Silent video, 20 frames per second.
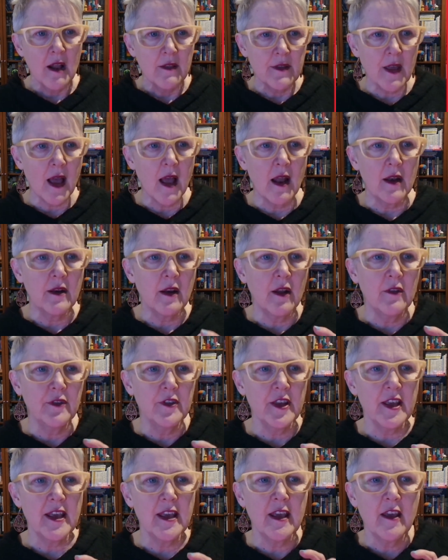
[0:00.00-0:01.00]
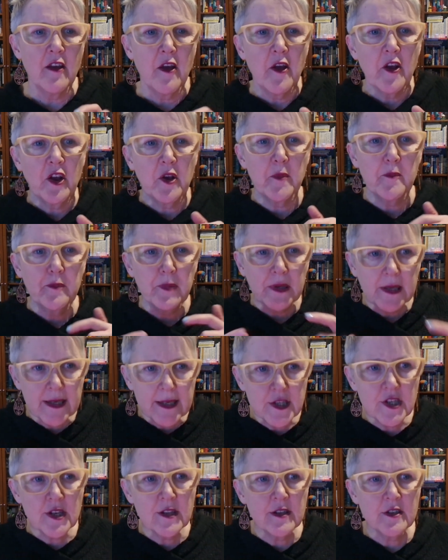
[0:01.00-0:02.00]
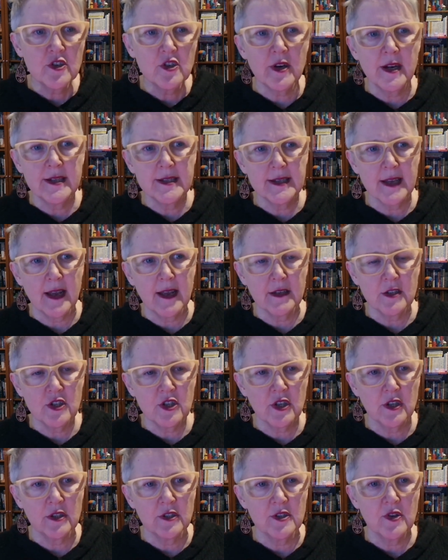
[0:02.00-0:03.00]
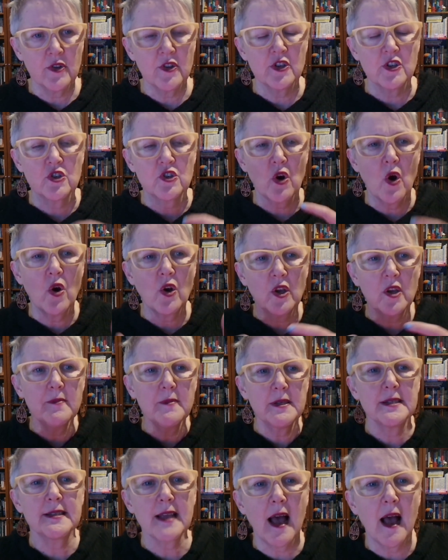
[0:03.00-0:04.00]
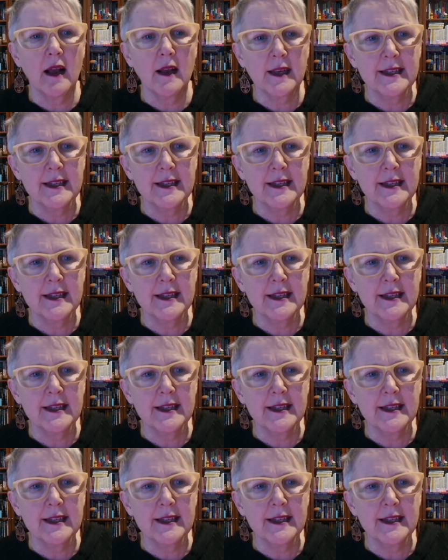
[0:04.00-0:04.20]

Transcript: that the completion of the transaction, so the documents are